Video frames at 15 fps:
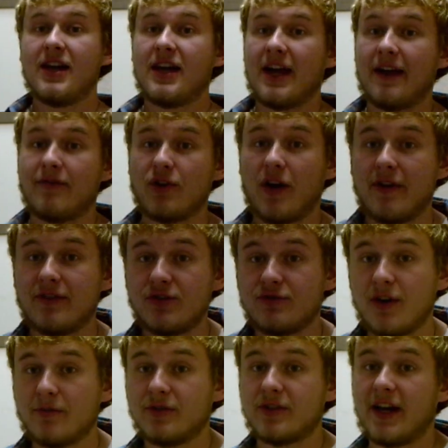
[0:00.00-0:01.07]
If you're having
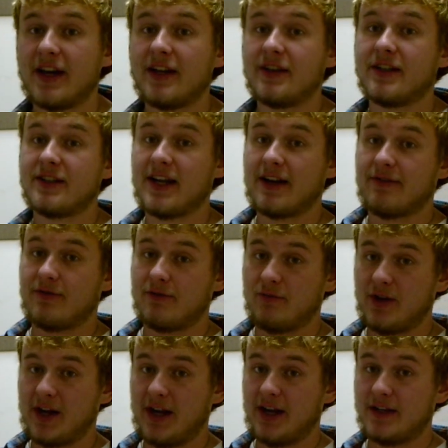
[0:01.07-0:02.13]
trouble getting the deck from
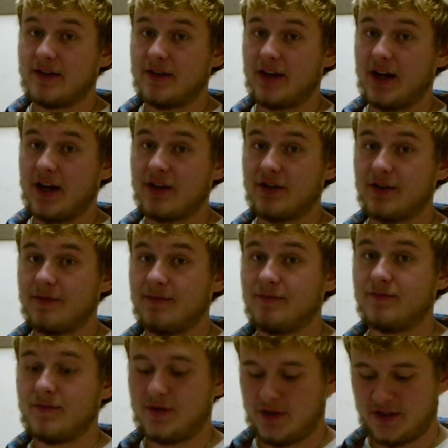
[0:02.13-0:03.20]
one hand to the other,
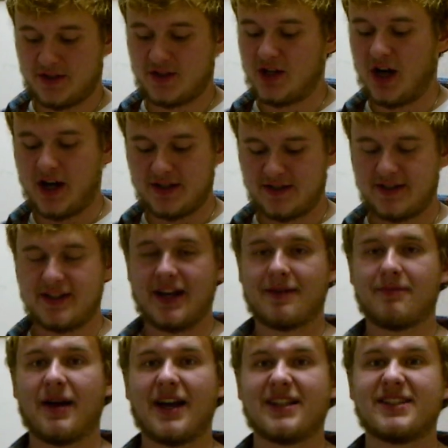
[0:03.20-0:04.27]
just toss the deck
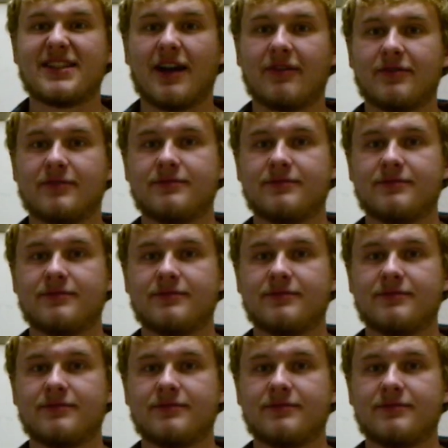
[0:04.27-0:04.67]
by itself.